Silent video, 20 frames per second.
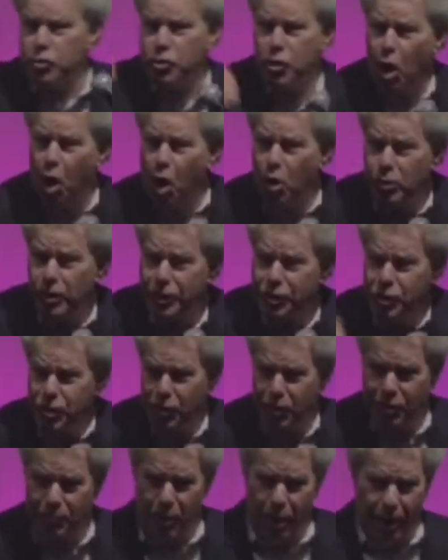totally
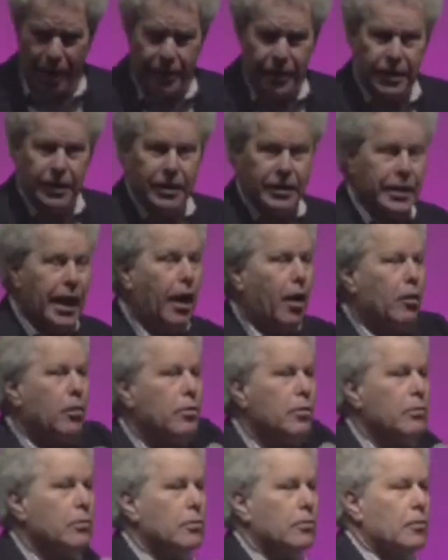cheering them on. Now,
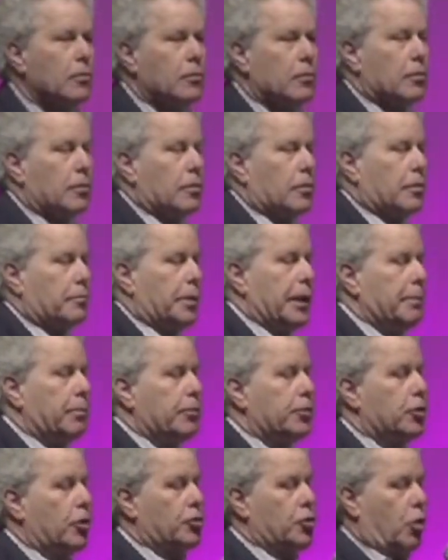people who
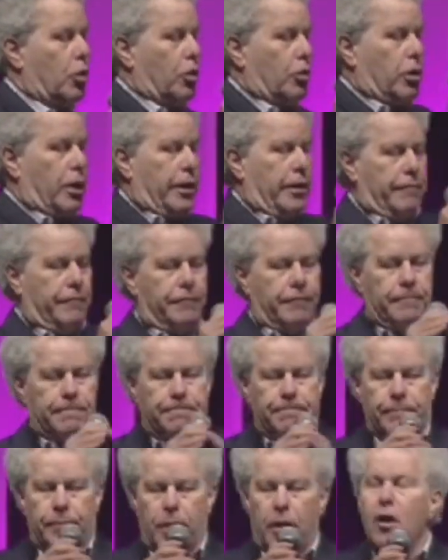chose autoclave.
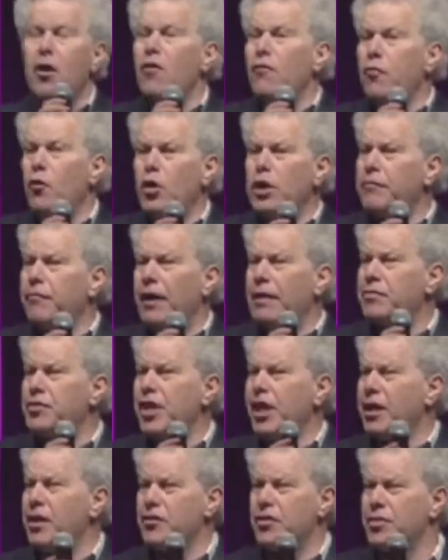45
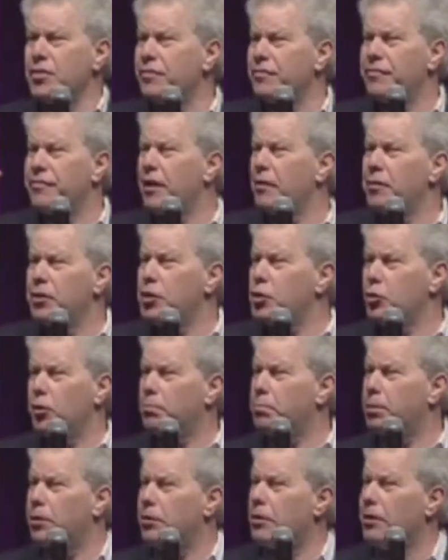seconds is a very short
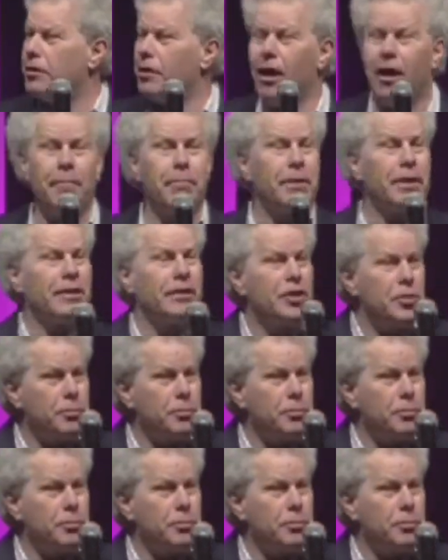period of time, but in this